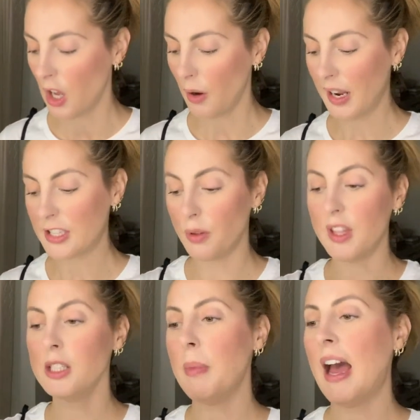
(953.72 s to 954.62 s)
Okay, so
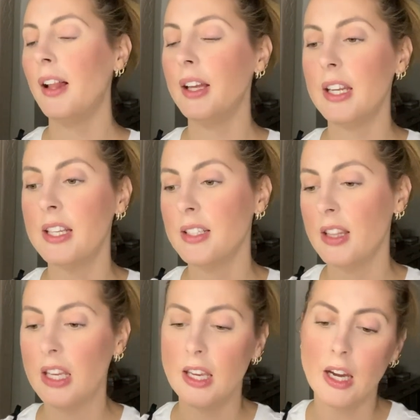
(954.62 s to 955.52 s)
this palette is
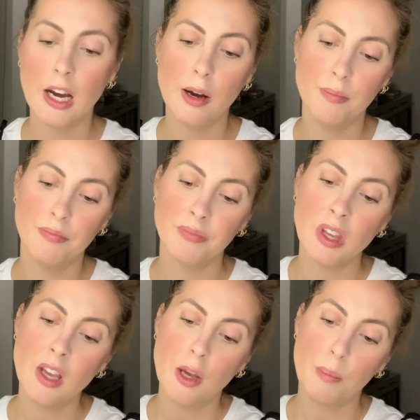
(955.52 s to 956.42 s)
the um,
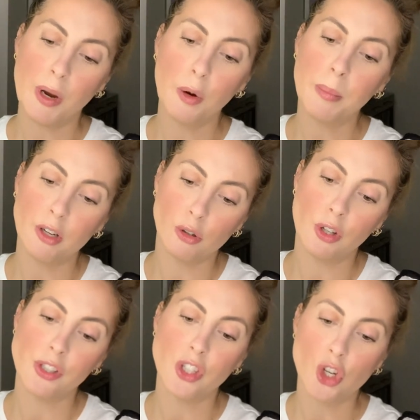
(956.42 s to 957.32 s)
Bare
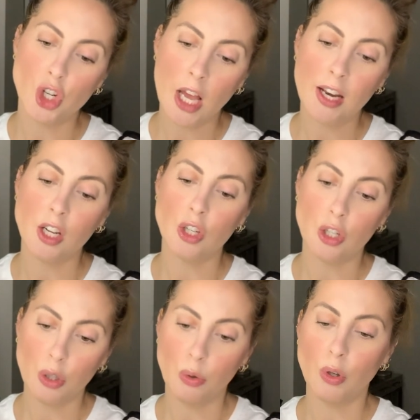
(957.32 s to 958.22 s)
Minerals Gen
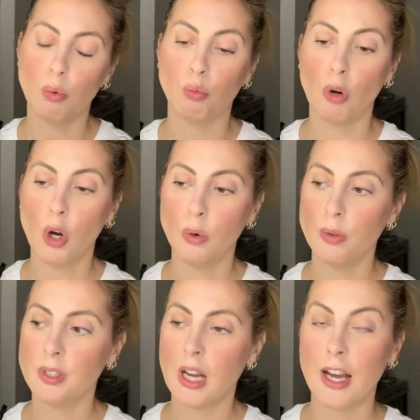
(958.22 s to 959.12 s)
Nude
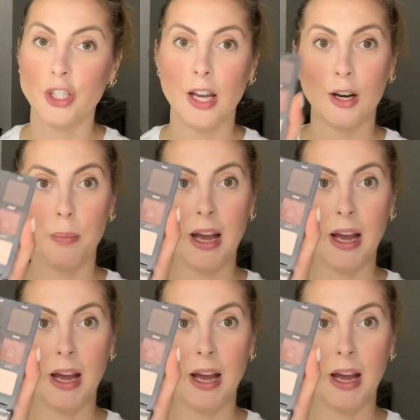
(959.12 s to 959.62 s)
Rose Eyeshadow